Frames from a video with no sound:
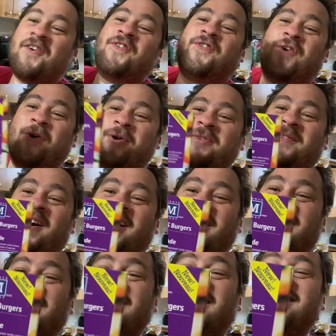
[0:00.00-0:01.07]
Food
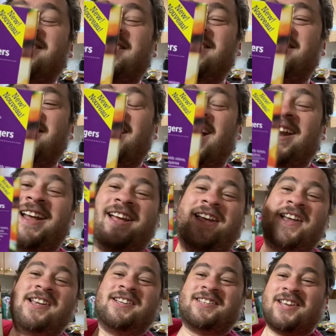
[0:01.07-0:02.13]
Market. You guys can see that.
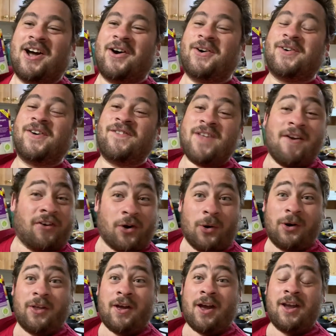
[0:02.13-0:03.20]
So if you ever go
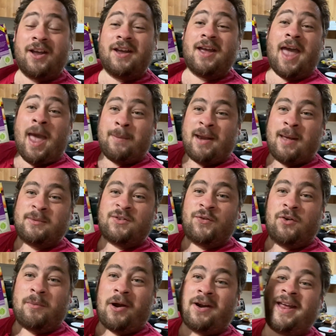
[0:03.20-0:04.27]
to M&M's Food
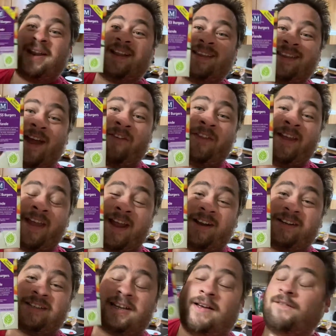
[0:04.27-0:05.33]
Market, definitely get
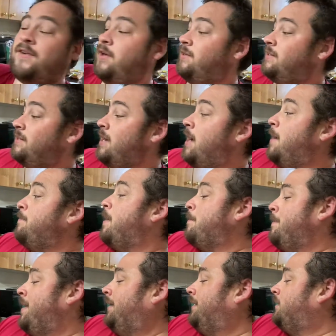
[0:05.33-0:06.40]
yourself some
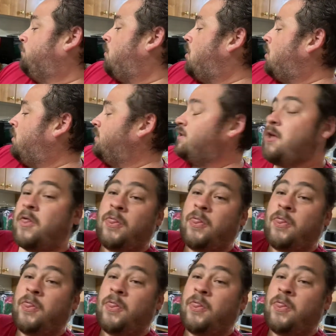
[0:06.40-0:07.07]
meatless burgers.